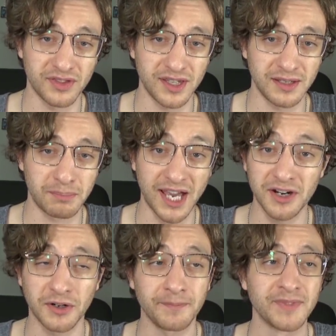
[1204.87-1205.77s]
panel
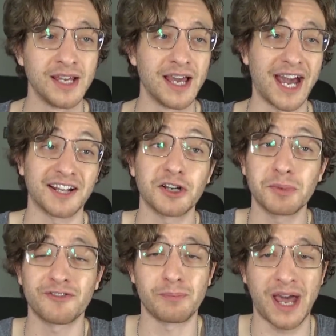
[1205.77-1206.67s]
had a little bit of a
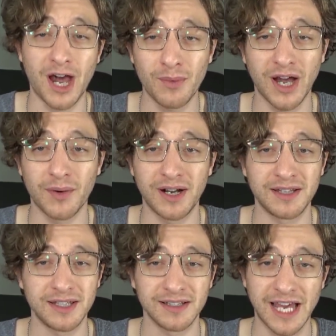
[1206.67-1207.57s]
powwow in the
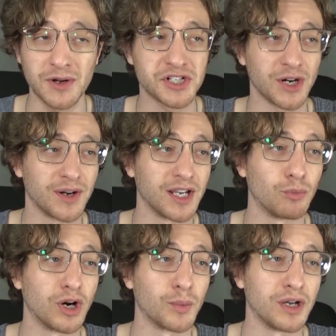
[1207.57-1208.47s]
lounge area, where we
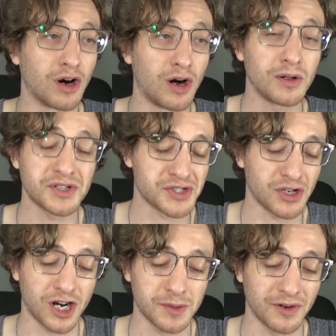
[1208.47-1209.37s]
all just talked about
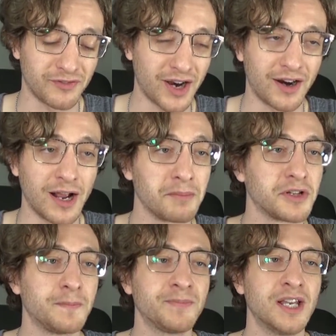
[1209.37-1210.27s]
Fire Emblem.
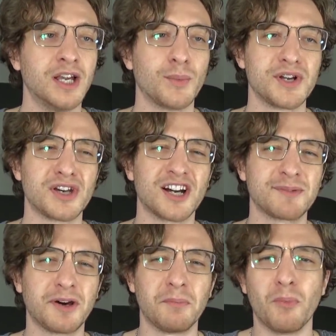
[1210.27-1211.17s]
We talked about
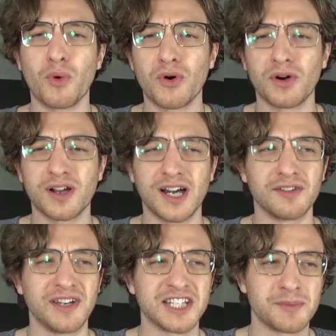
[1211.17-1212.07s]
more kind of
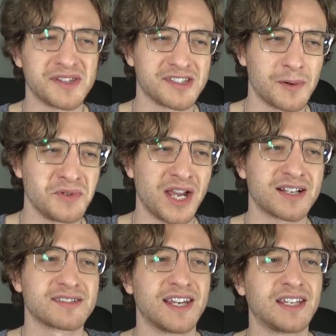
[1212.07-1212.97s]
intimate subjects like
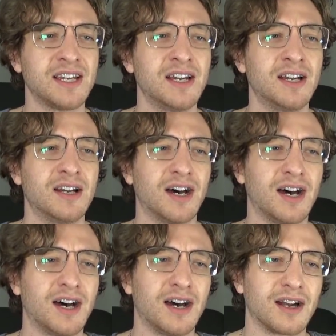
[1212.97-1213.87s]

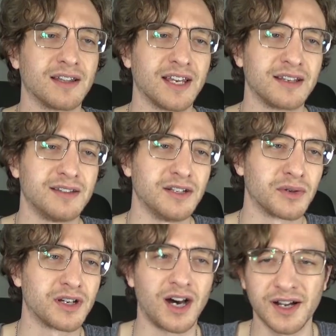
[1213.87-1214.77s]

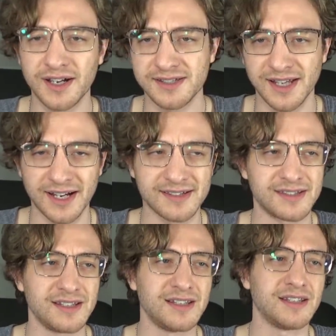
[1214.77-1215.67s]
Kaga's legacy
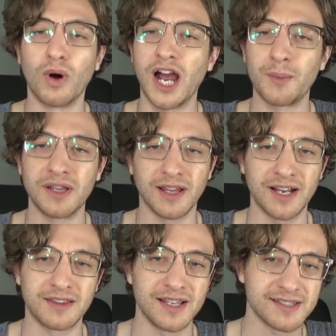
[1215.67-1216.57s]
and why we
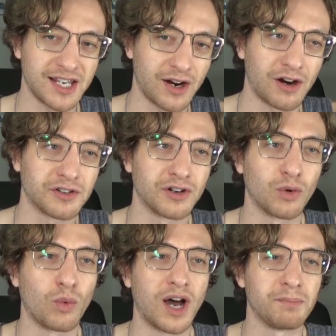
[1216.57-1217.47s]
like this
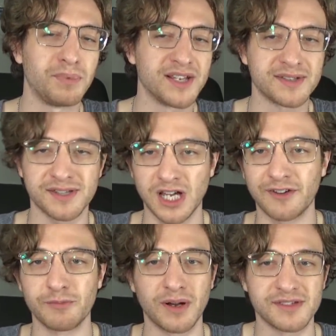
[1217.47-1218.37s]
character, what pissed us
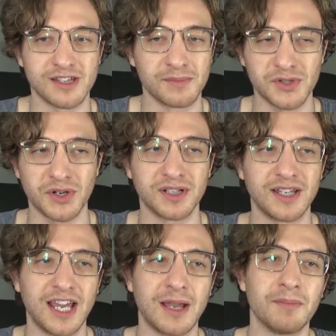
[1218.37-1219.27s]
off about some
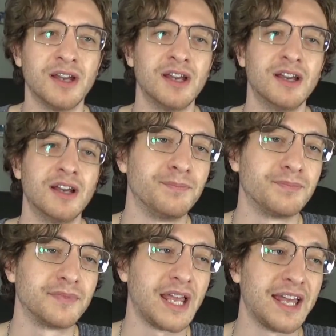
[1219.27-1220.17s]
certain game.
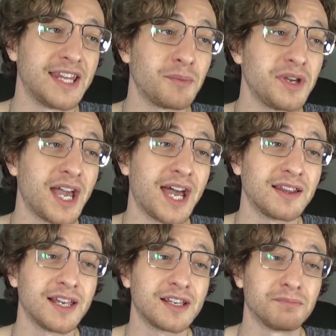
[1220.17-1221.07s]
And then we had like a
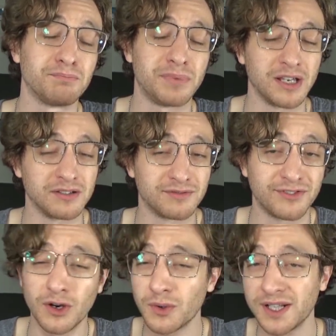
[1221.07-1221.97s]
big photo
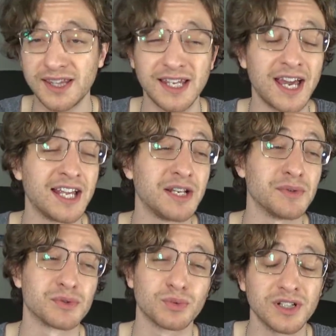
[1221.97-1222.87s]
at the end. It was
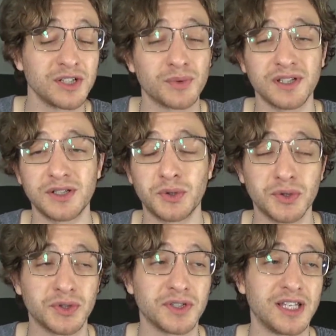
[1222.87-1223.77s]
really, really cool,
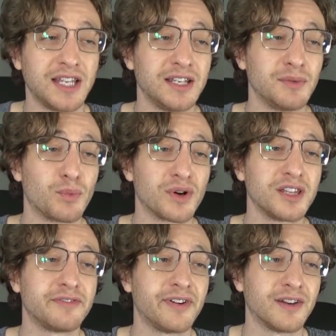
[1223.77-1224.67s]
and it really
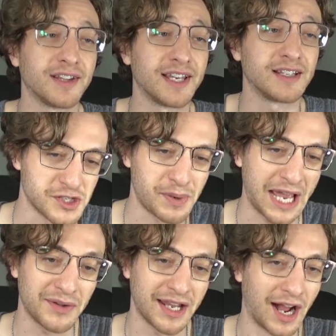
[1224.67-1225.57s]
felt like it was
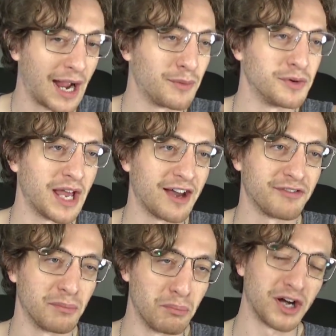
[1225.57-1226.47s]
a panel that I would
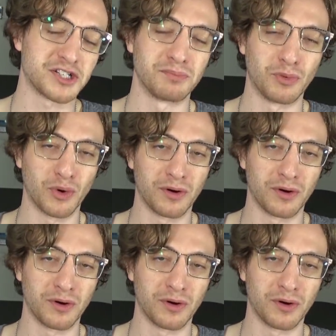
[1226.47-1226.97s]
have much